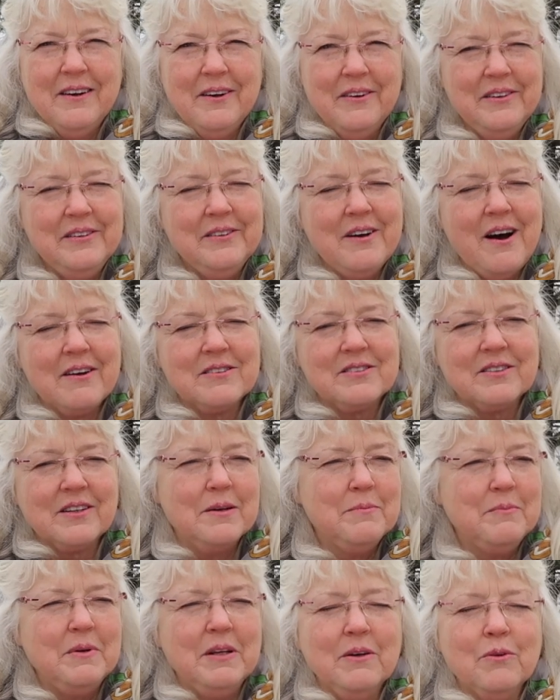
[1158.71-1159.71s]
Herding dogs it
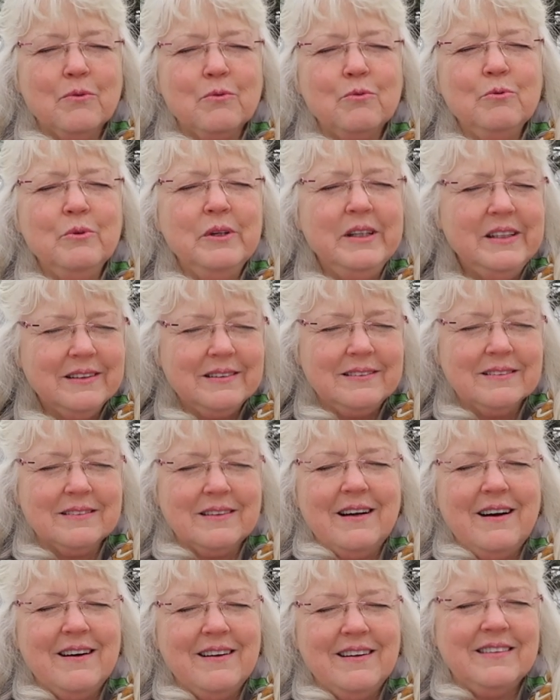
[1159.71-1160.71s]
can be real,
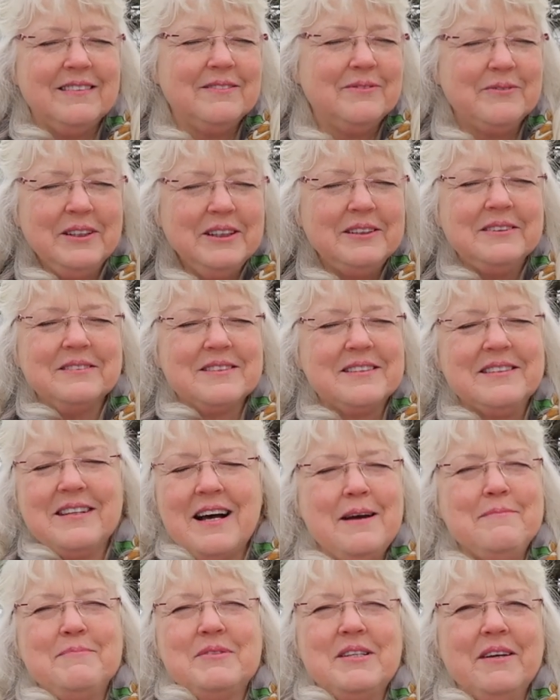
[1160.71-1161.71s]
co- a uh, real
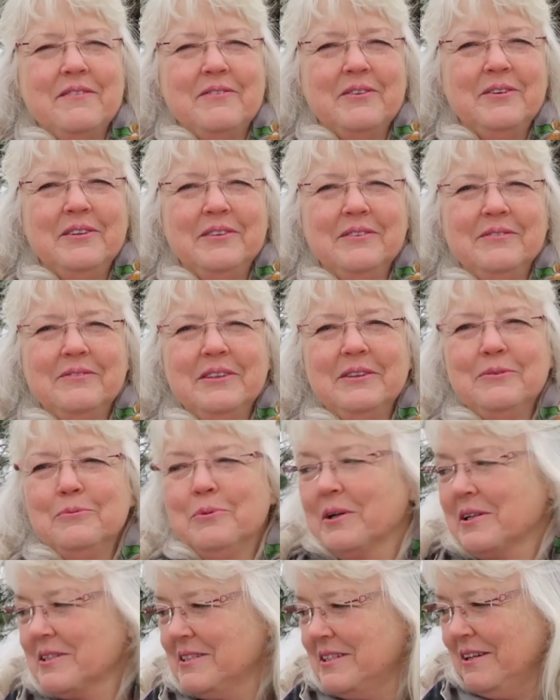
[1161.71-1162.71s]
time saver and real
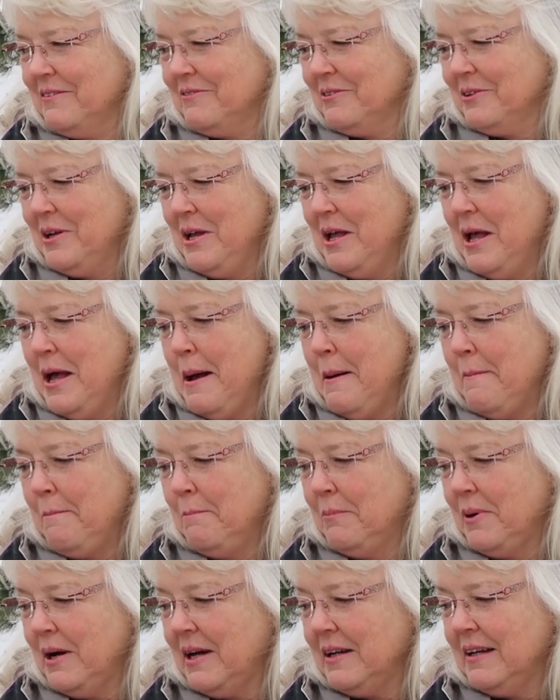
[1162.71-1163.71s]
work saver.
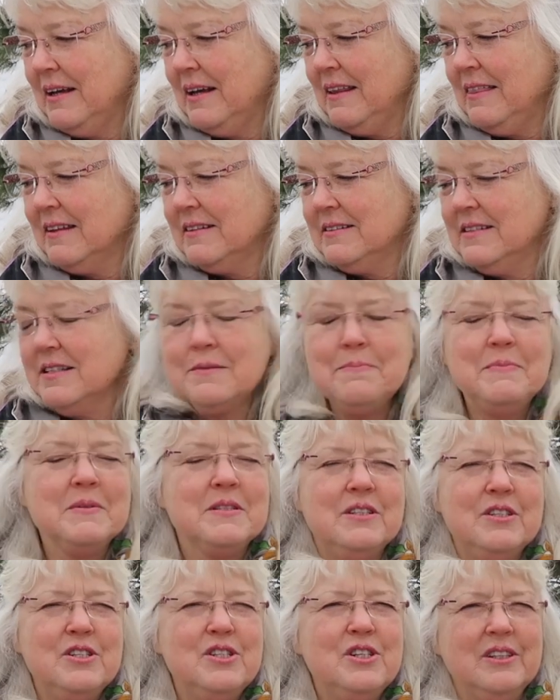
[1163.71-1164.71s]
But the
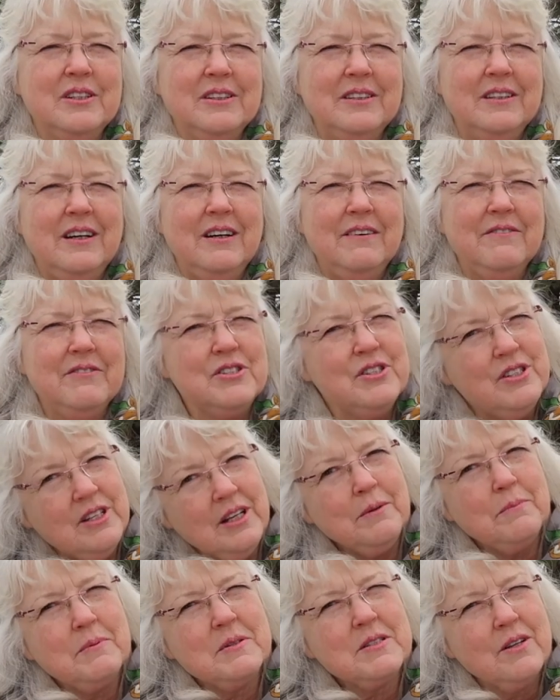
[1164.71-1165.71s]
disposition of the
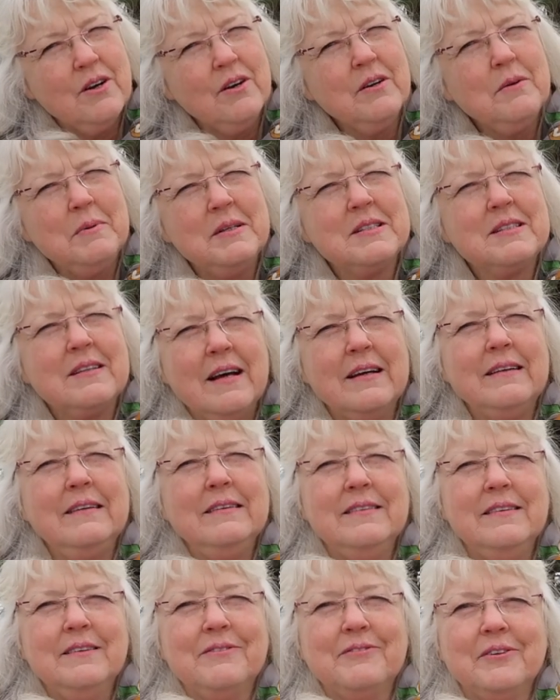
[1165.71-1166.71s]
sheep is going to be
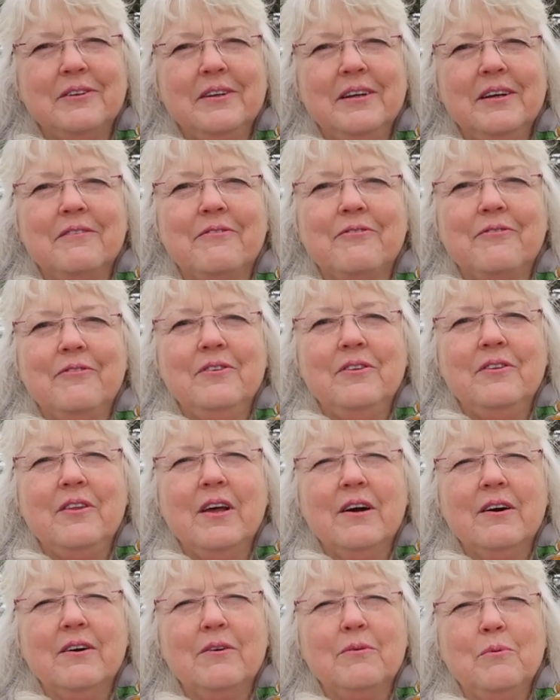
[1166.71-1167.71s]
slightly different if
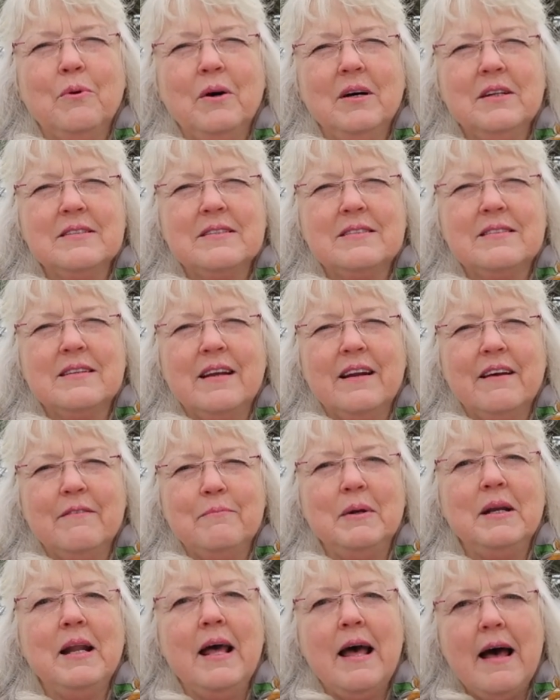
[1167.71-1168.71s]
they are ones that
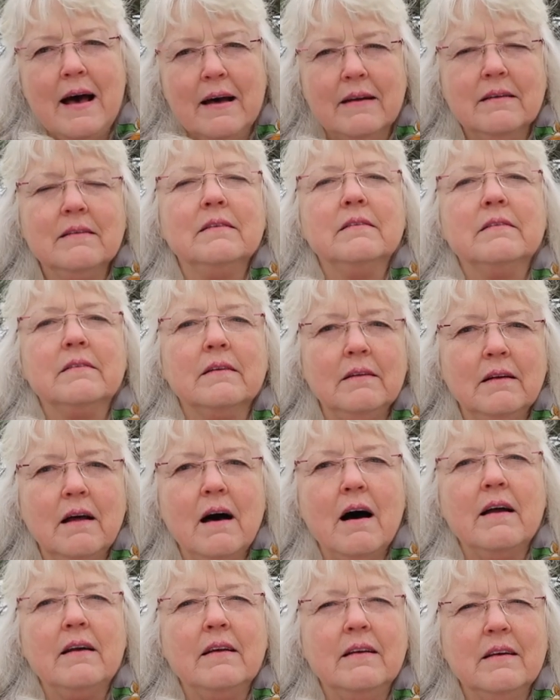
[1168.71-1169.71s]
have been handled a
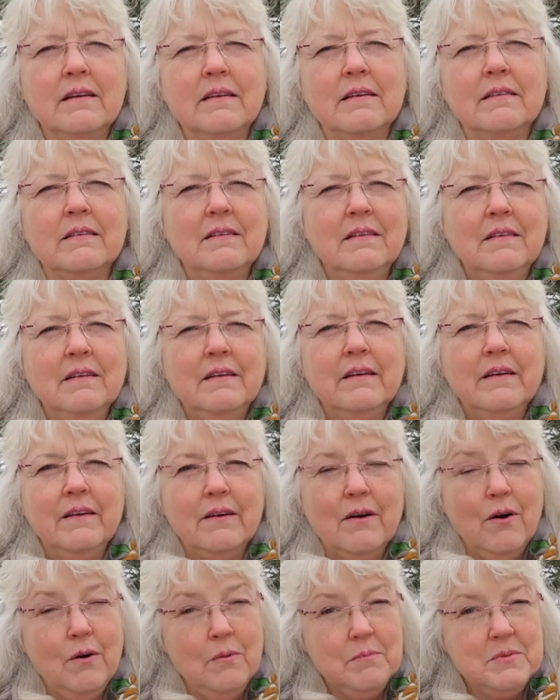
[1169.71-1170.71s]
lot in a,
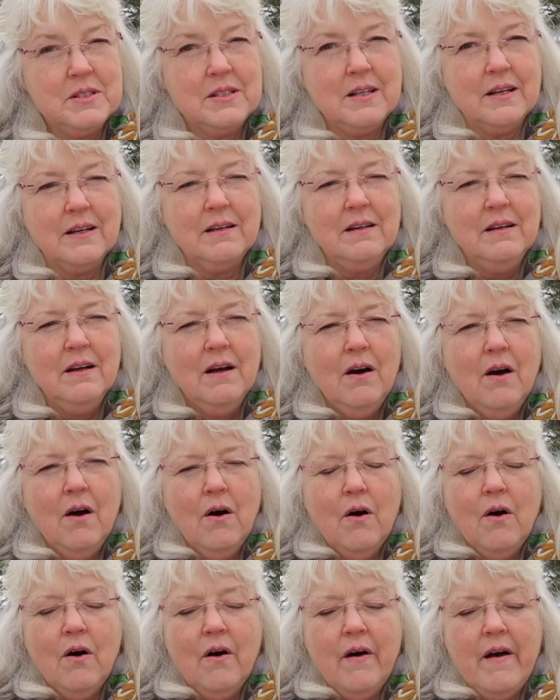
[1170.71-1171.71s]
in a homestead
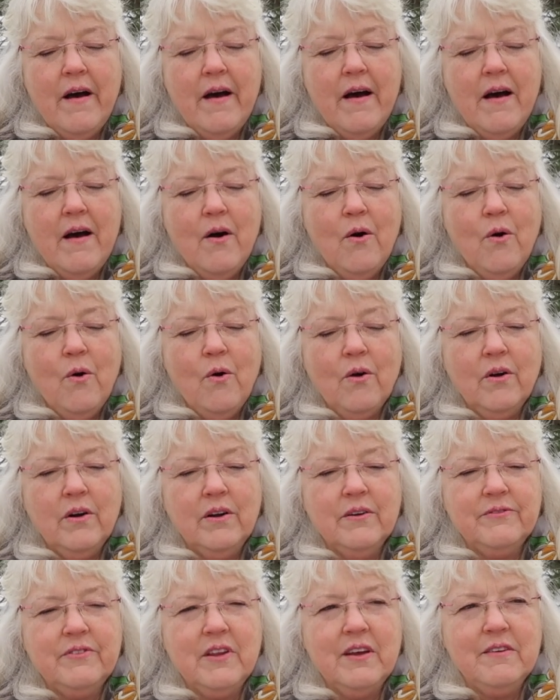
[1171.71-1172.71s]
or
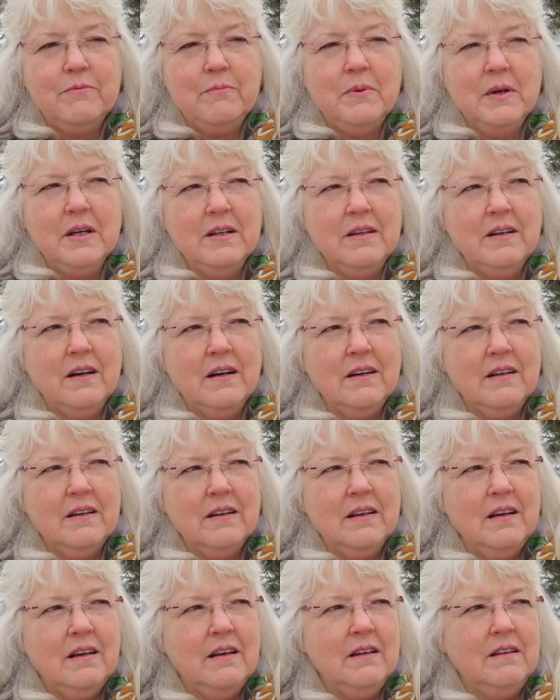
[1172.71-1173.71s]
if they've
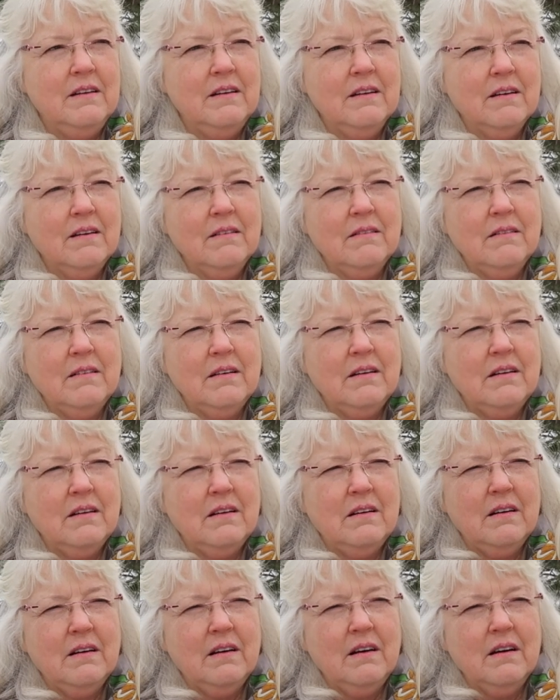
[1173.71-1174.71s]
been, you know,
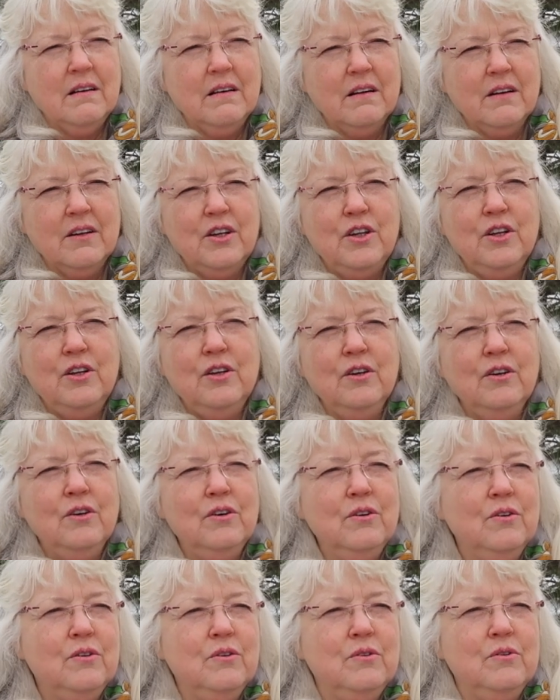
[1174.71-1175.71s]
on a
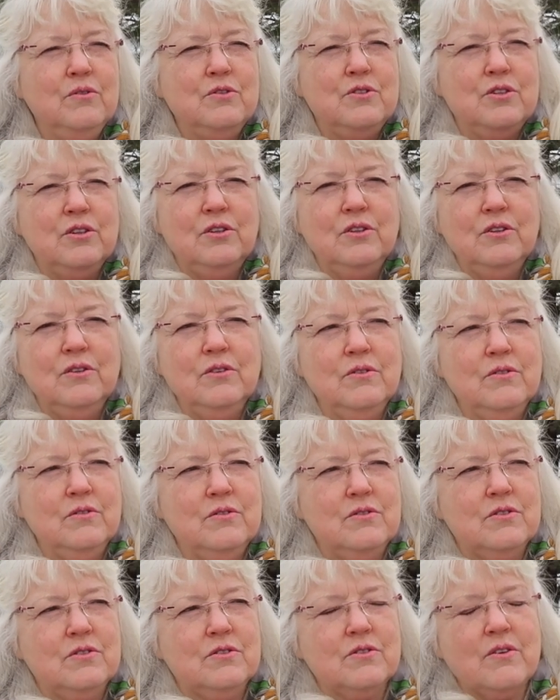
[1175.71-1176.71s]
huge,
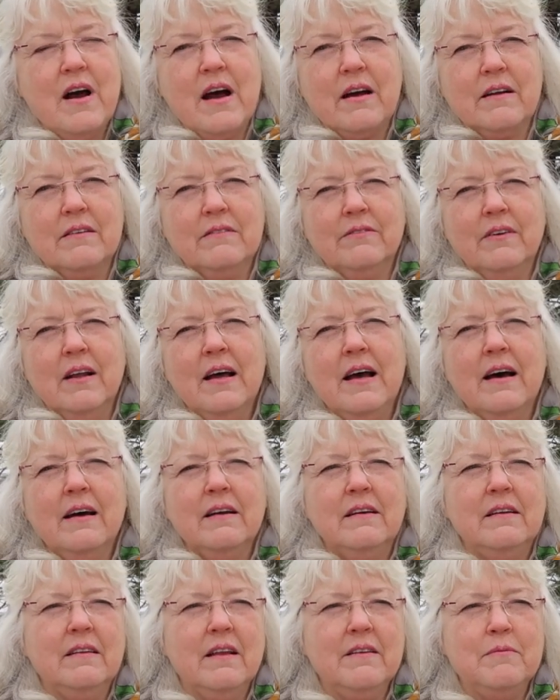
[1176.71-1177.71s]
huge tract of
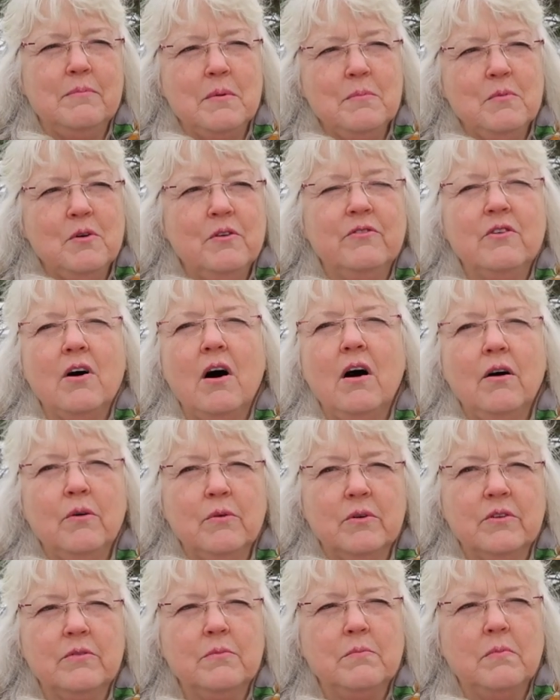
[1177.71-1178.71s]
land and they've been moved
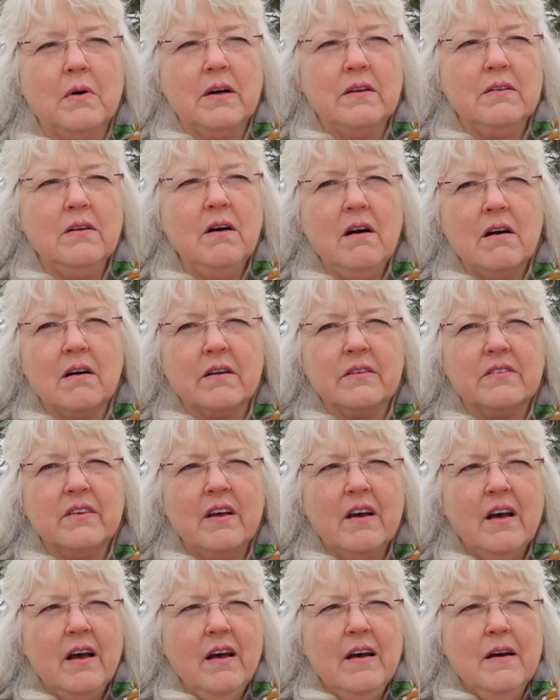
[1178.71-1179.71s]
always by dogs
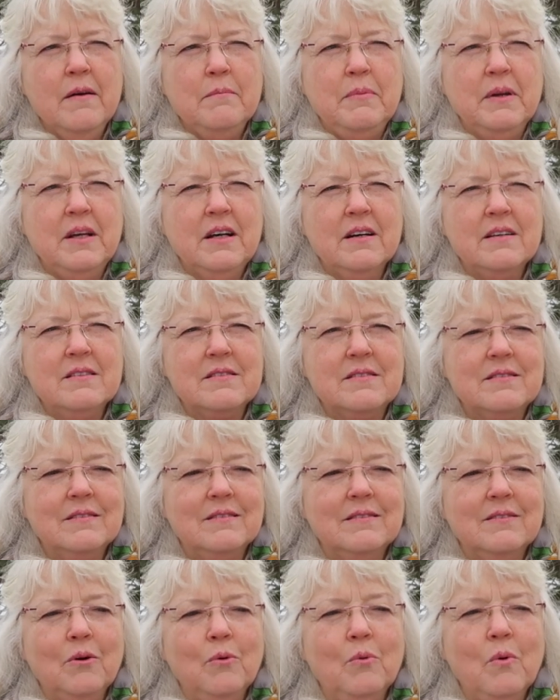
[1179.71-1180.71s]
because
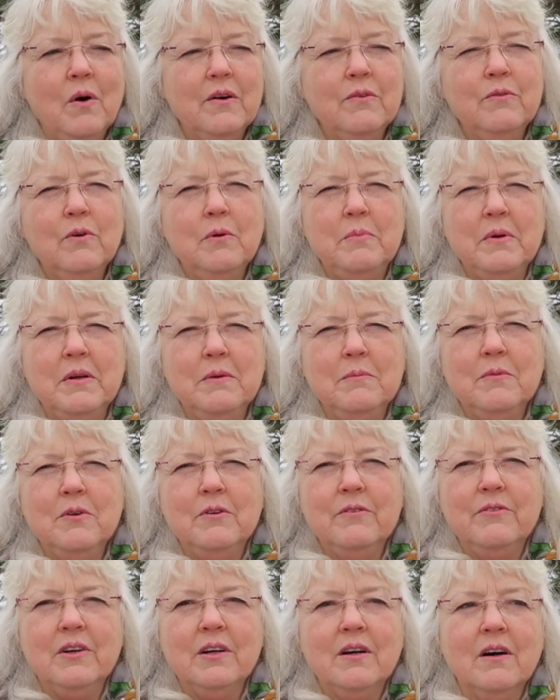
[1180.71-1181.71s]
one will be
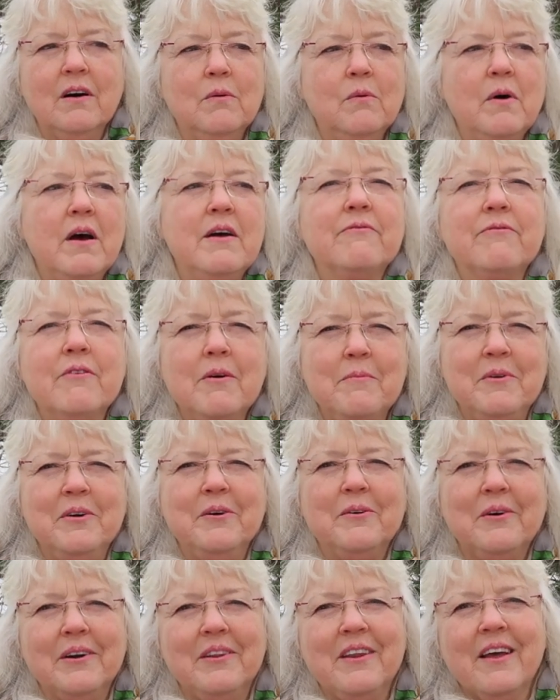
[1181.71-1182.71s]
moving away from
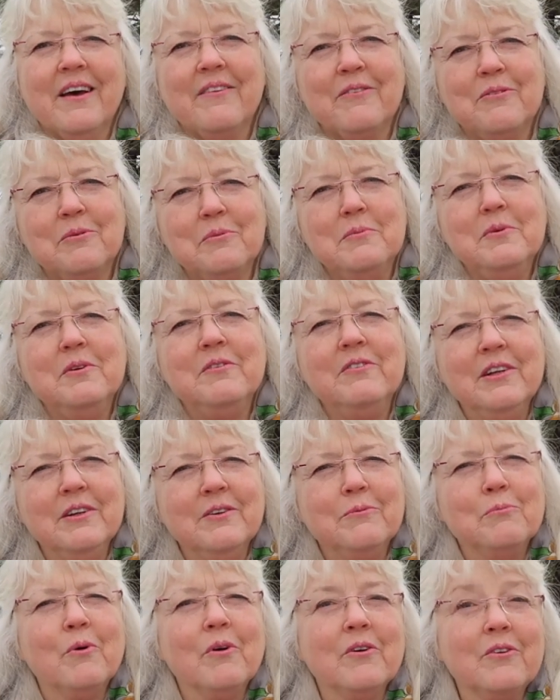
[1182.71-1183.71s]
you and the other one
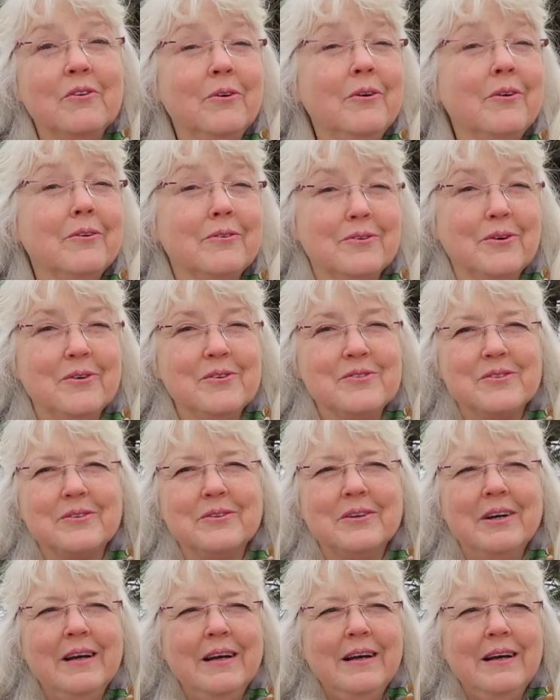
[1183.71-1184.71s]
moving more towards you.